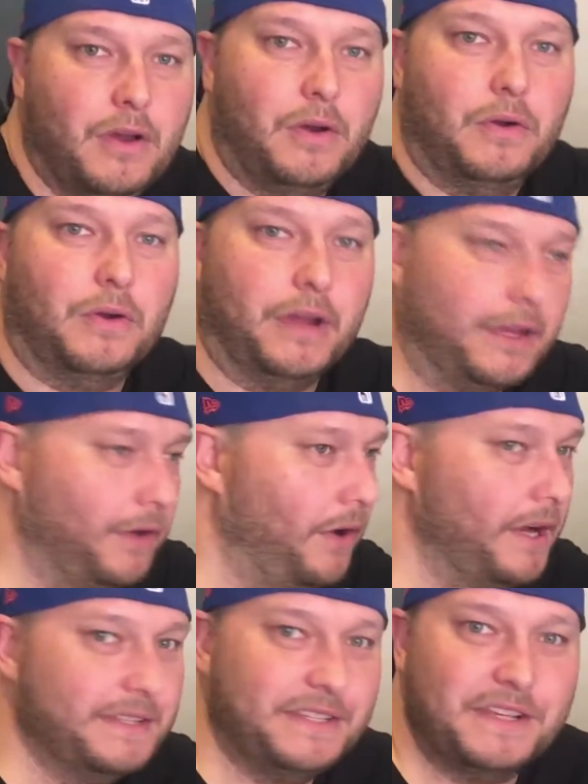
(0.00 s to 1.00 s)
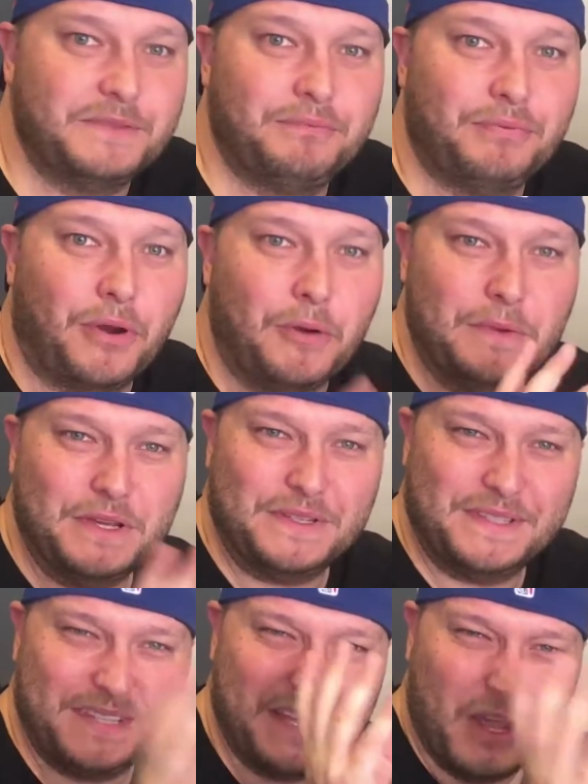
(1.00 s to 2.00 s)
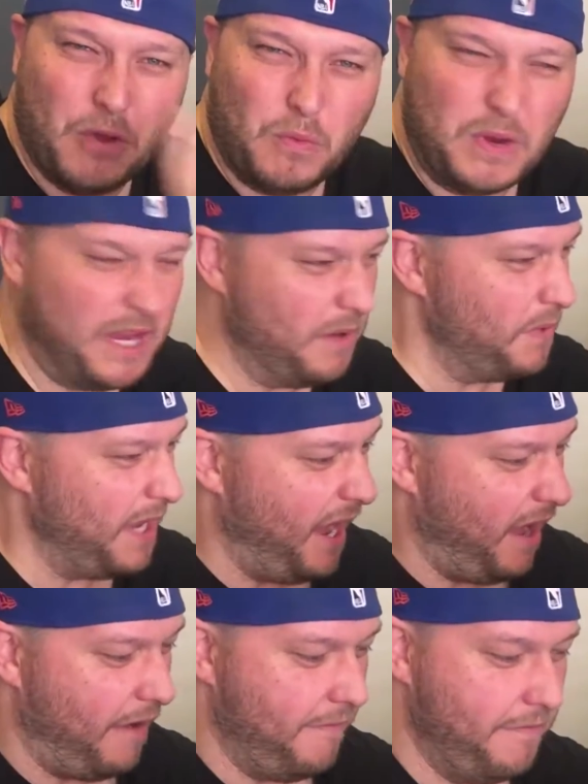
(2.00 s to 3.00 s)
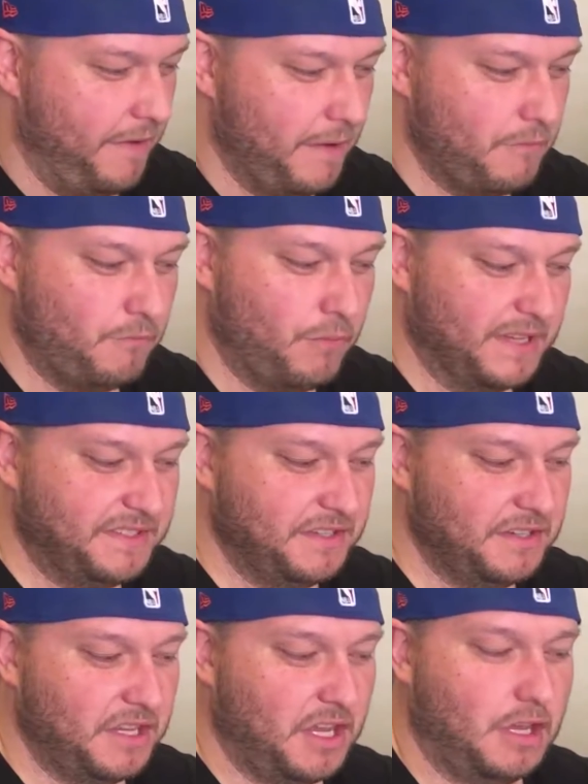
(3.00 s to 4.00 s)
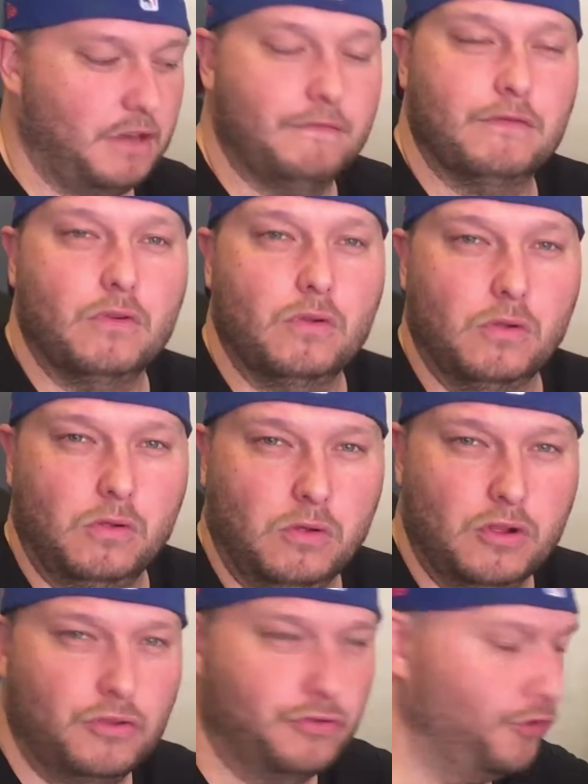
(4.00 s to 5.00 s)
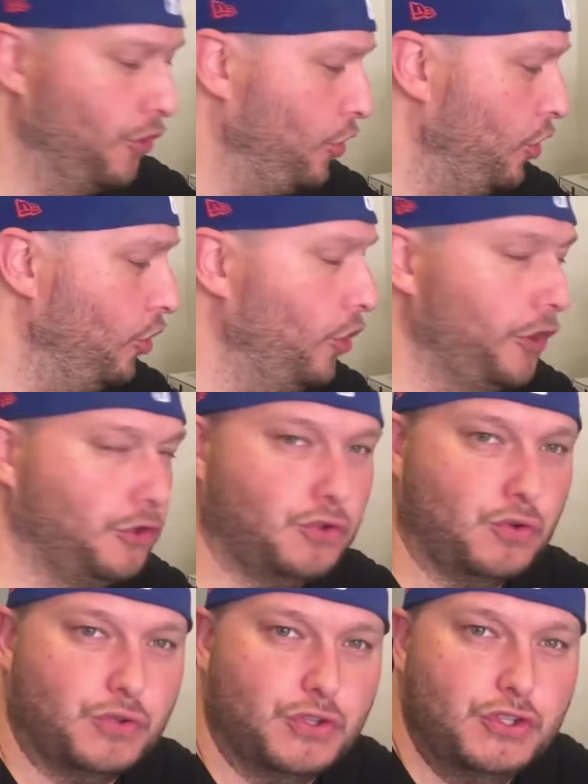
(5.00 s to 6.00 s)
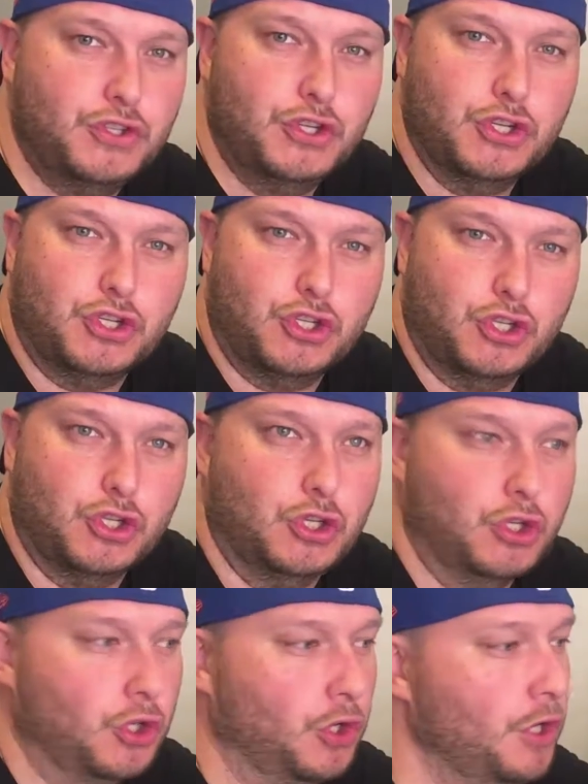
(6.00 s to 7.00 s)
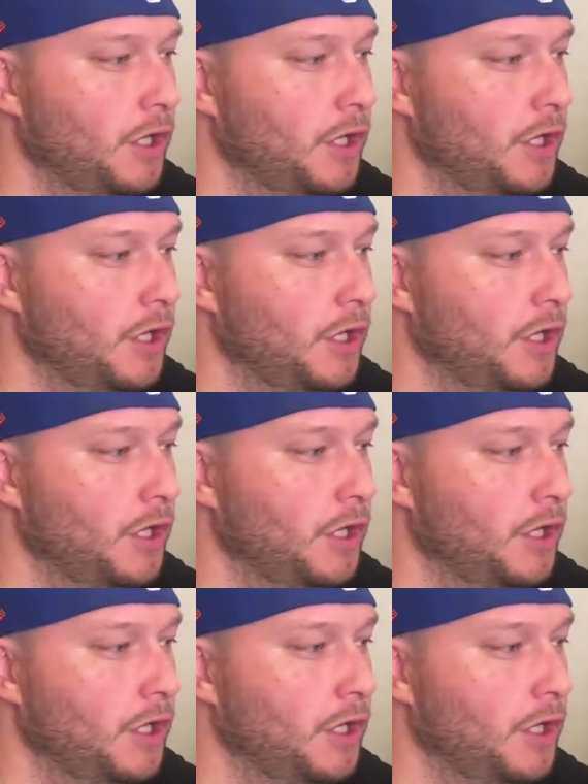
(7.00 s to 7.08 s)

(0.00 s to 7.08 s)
Alright guys, as promised, here we have Resident Evil, the Collector's Edition.